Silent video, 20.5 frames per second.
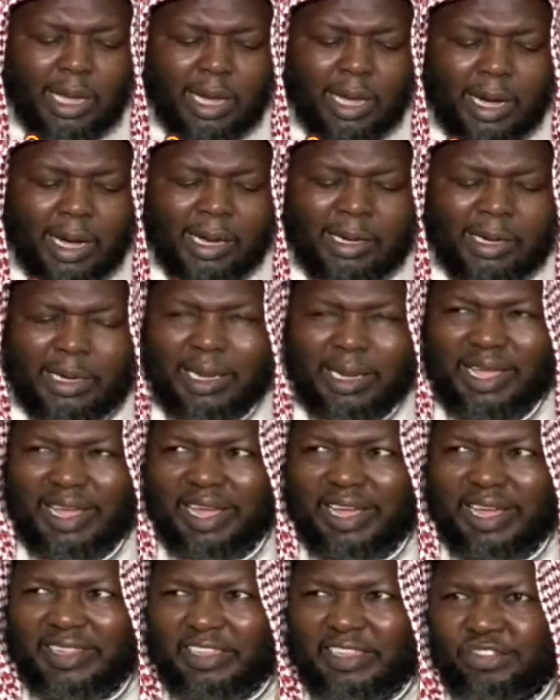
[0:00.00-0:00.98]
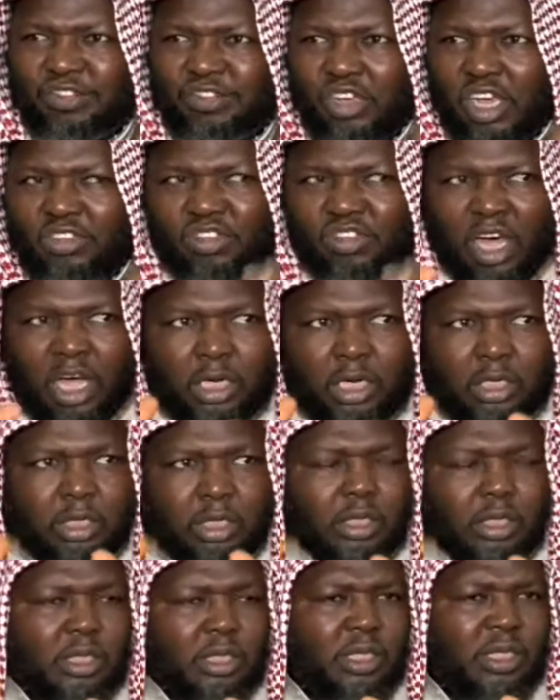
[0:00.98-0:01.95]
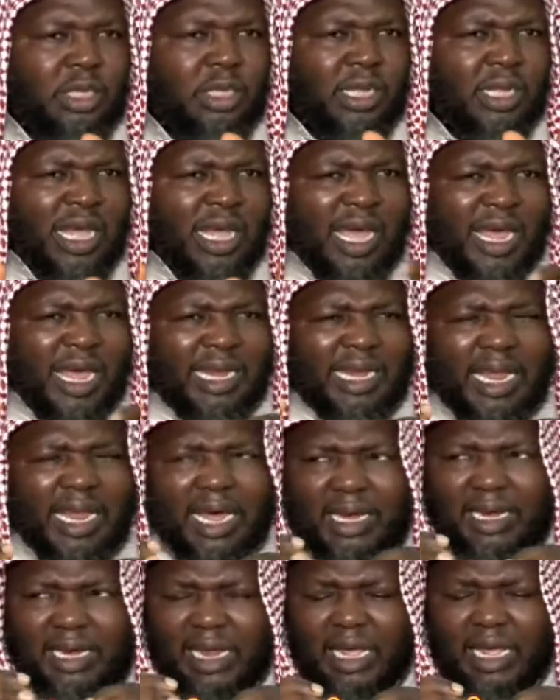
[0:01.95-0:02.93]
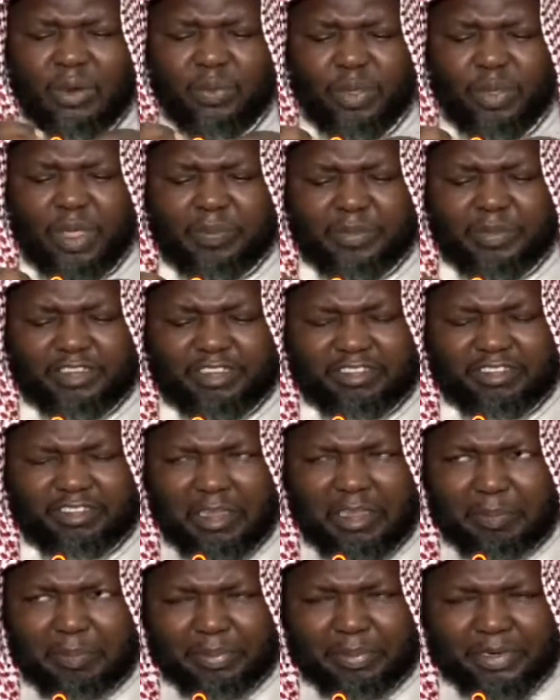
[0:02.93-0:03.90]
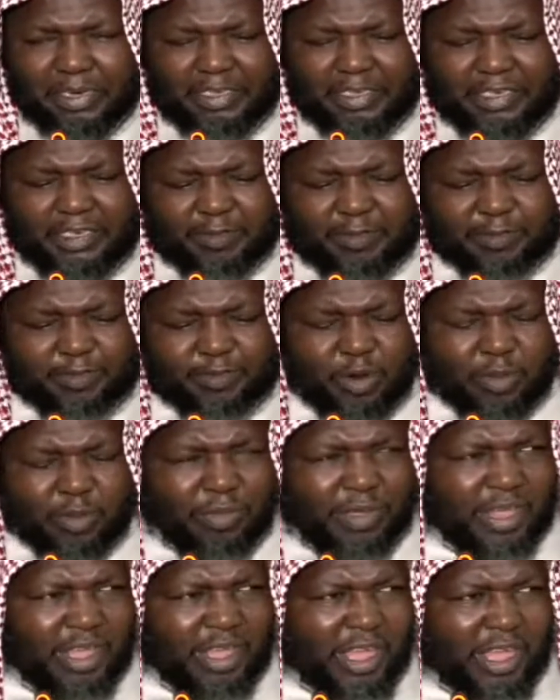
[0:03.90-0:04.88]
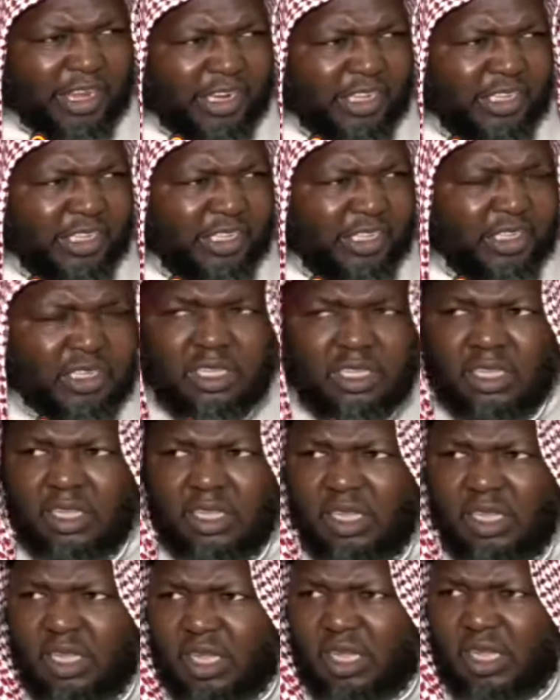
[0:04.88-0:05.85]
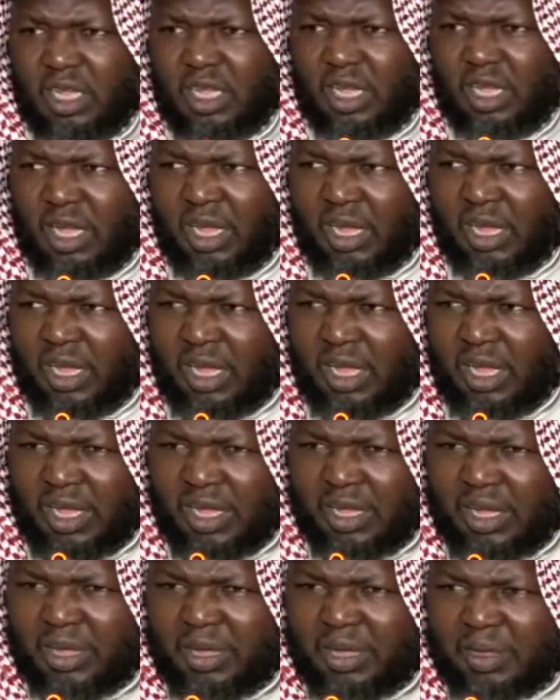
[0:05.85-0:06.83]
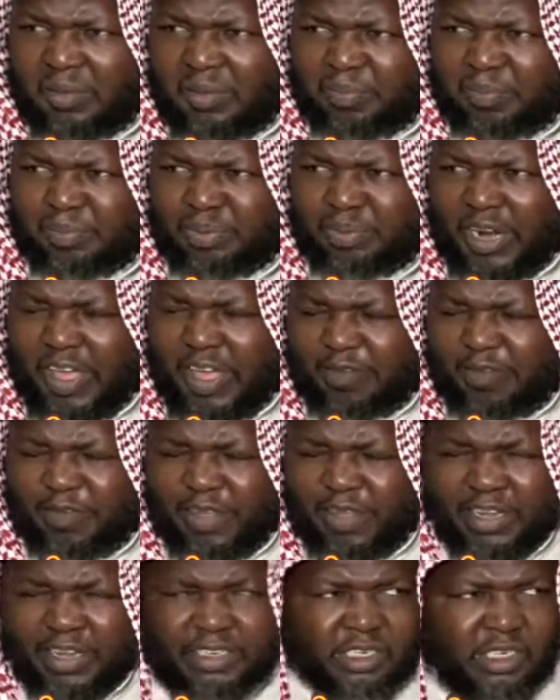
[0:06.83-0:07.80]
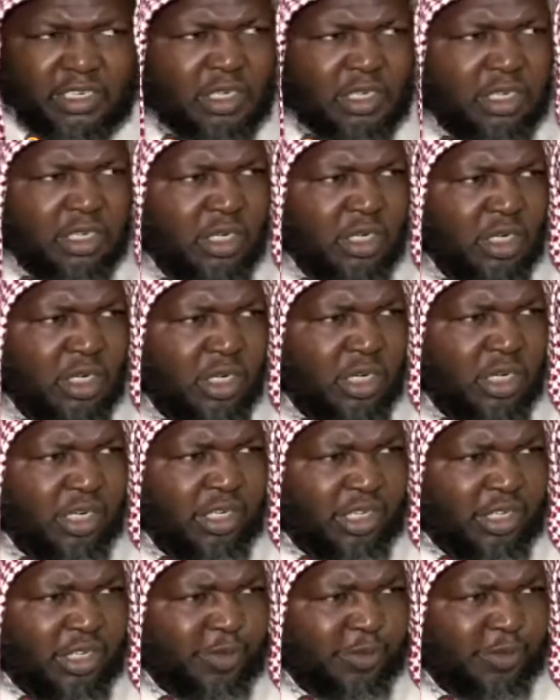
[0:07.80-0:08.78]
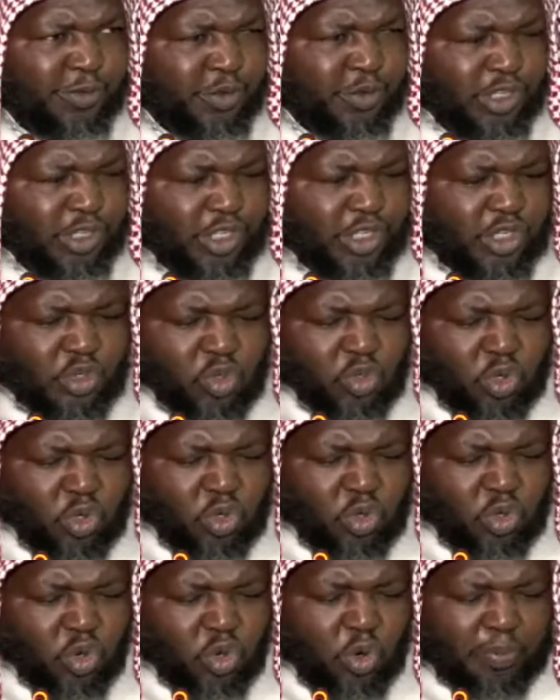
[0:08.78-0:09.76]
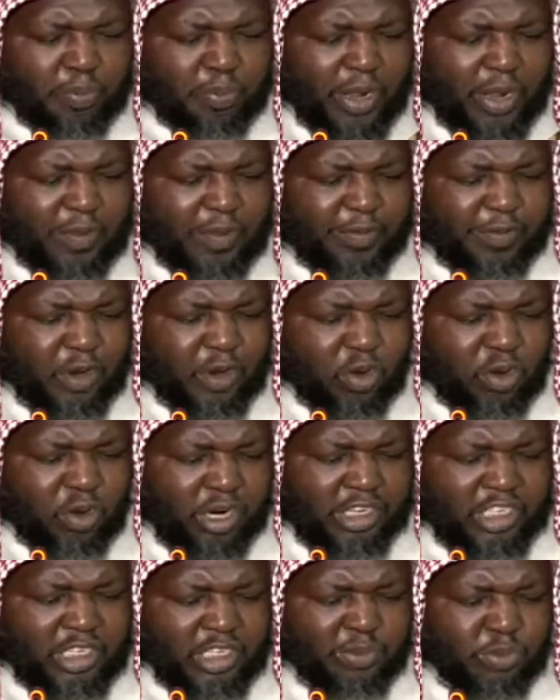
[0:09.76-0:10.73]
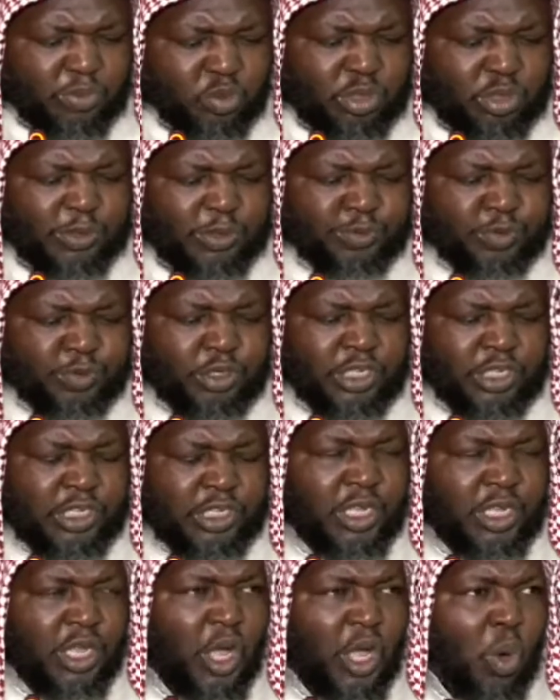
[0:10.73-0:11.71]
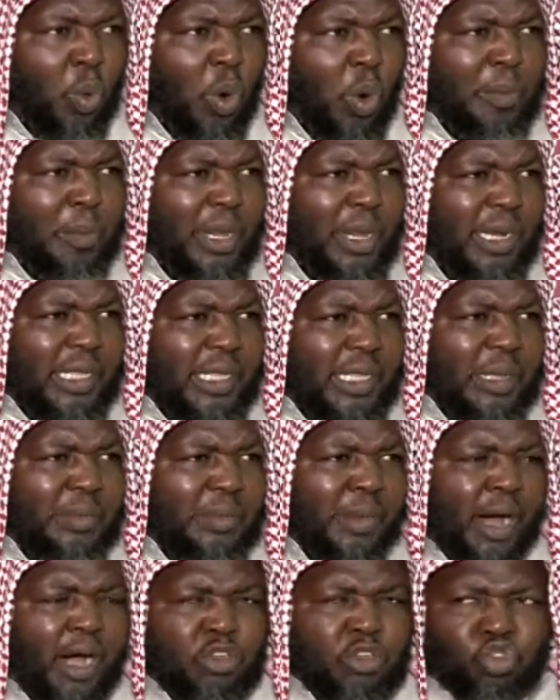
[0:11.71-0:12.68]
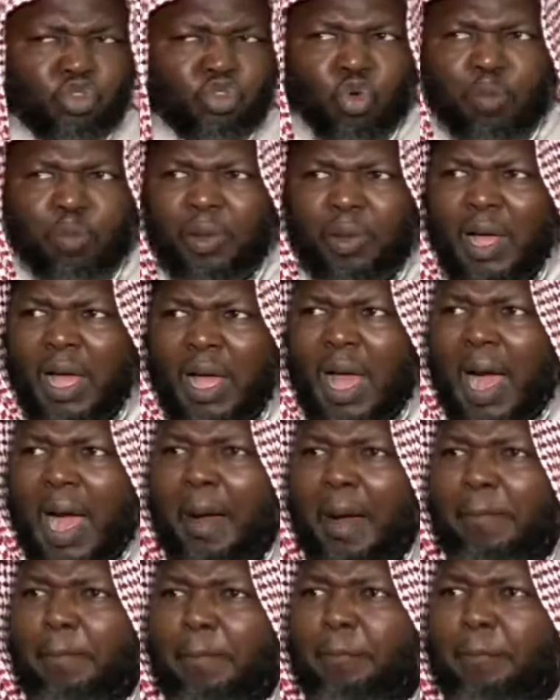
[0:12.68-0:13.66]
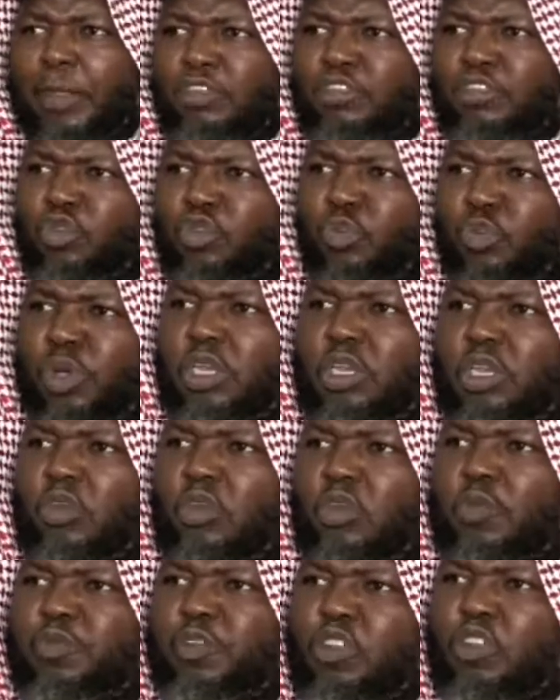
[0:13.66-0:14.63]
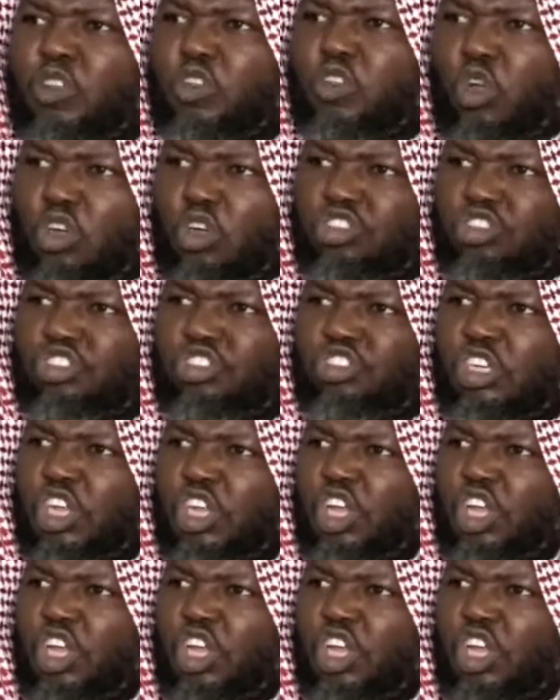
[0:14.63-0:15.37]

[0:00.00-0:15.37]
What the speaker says: anil ikhtisasat. Now land will be separated from any private team for them. No private ownership, no day for them. Wa milki ma'asum, and person where they no fit touch